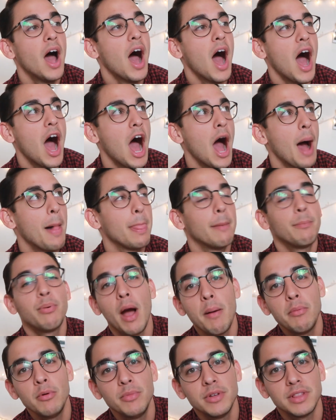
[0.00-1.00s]
The
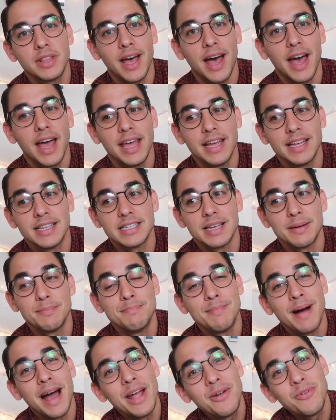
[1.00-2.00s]
problem with that is
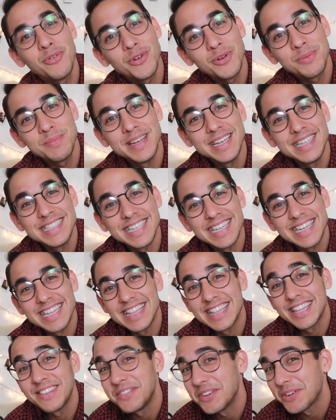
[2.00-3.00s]
my room is in a
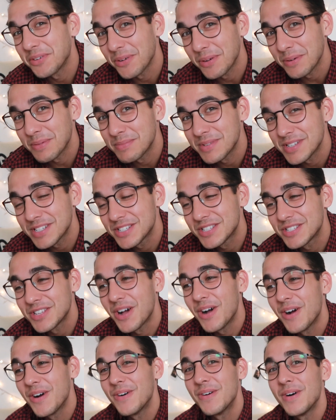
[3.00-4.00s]
living room.
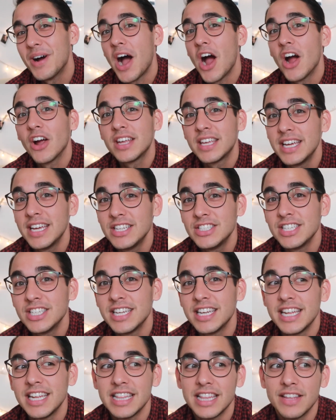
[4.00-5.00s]
So our
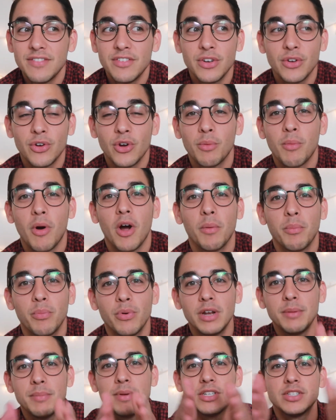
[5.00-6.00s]
kitchen and living room are
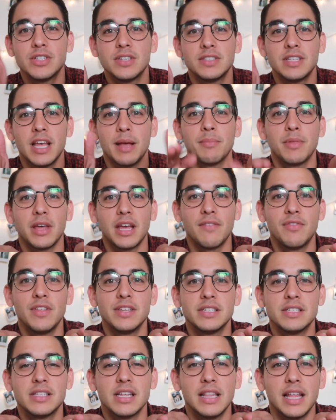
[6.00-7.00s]
pretty much the same. Like if
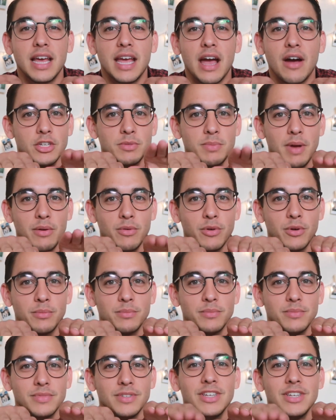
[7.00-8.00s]
this is the layout, here's my room,
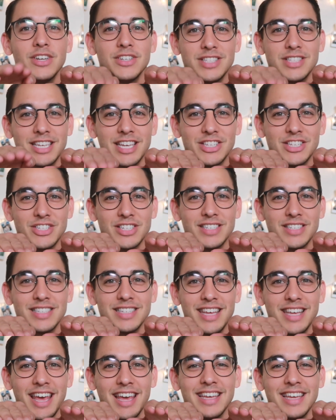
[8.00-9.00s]
here's the kitchen,
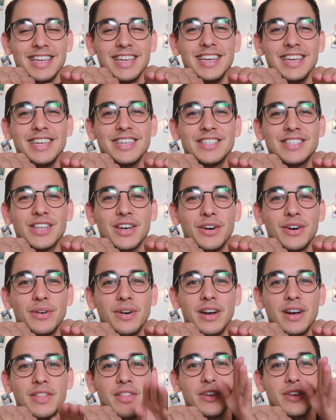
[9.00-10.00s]
okay? So
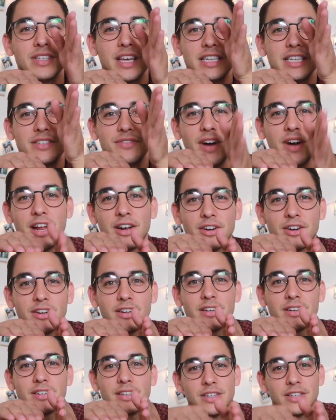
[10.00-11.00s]
there's a
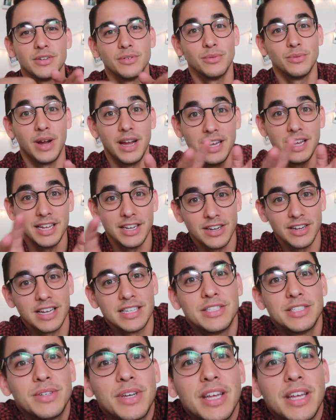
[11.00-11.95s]
divider right here, as you